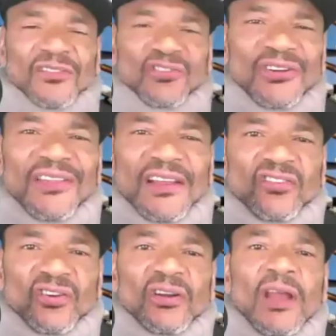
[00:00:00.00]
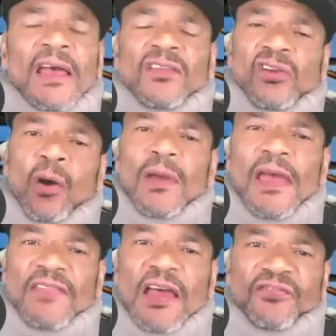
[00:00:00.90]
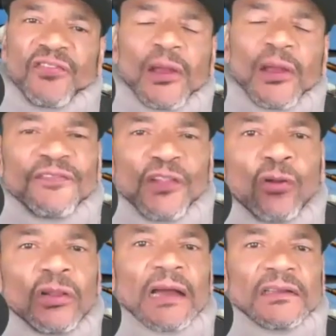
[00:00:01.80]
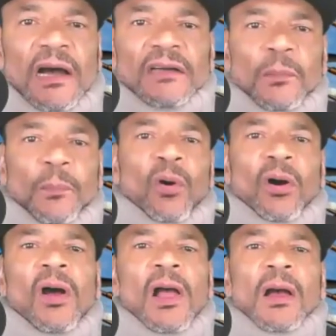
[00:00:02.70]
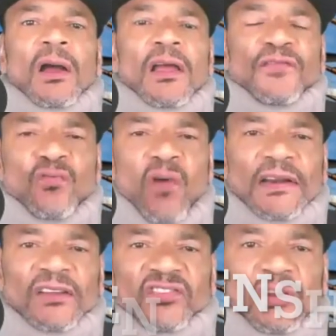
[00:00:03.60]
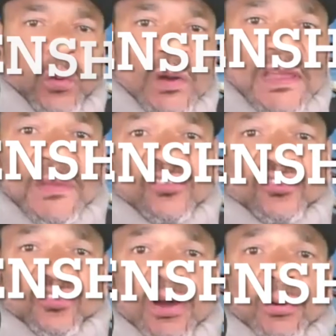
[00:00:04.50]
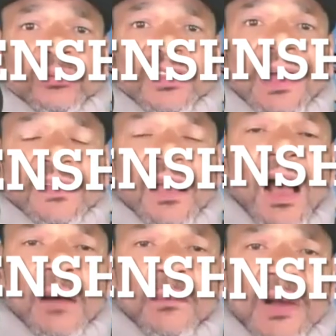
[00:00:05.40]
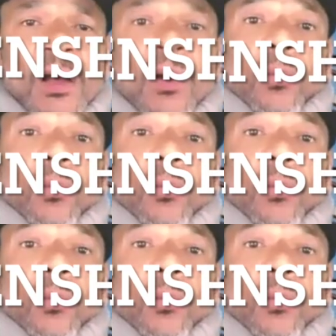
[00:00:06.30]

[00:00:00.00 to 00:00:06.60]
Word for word: that's good. That's good. You know, we have that frequent flow line, Dr. Paul. If you write us at wingmanshow.com,